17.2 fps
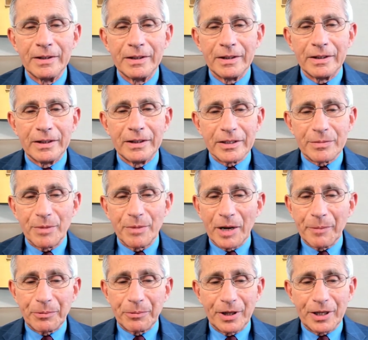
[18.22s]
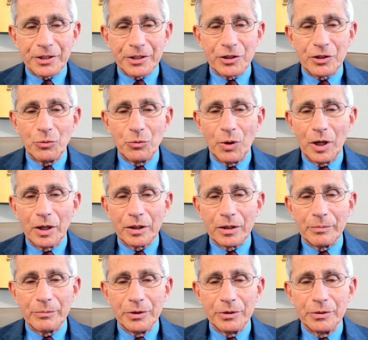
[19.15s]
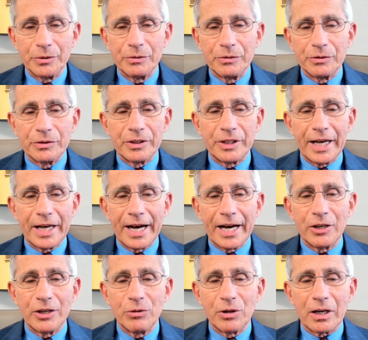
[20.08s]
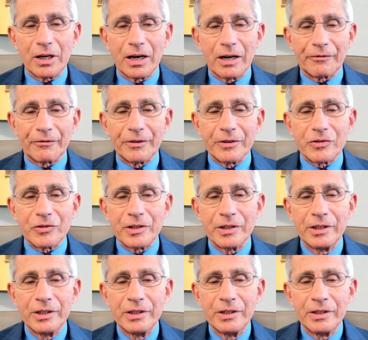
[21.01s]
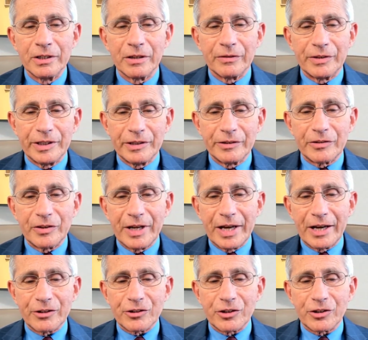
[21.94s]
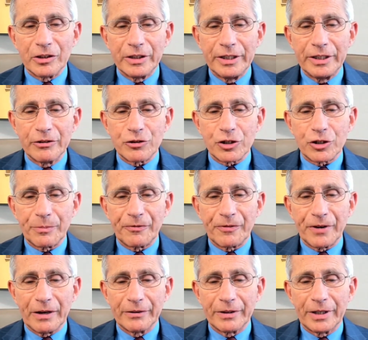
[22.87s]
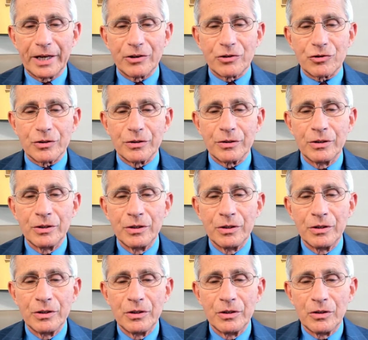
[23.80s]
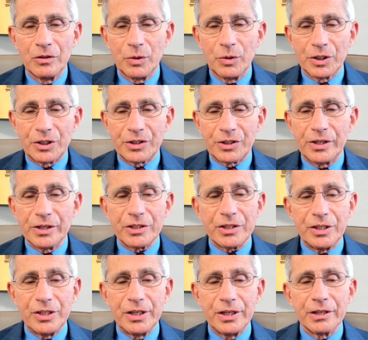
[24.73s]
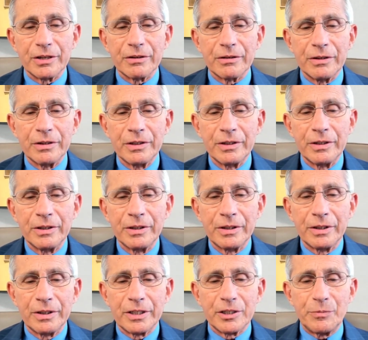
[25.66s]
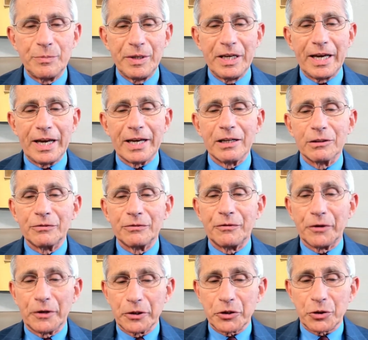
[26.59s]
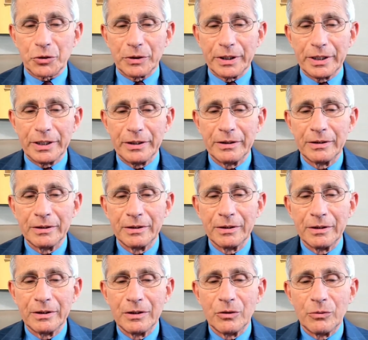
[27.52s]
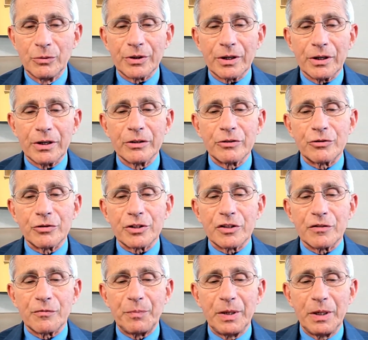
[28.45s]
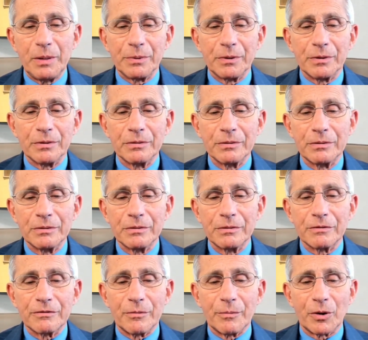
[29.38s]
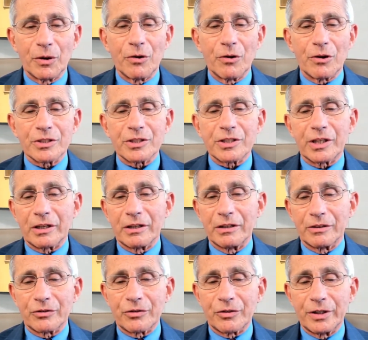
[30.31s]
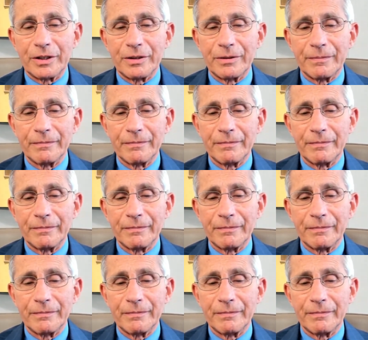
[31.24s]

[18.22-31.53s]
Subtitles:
It is my pleasure to welcome you to the annual conference of the International Leadership Foundation, which this year is being held virtually with hundreds of people from across the country.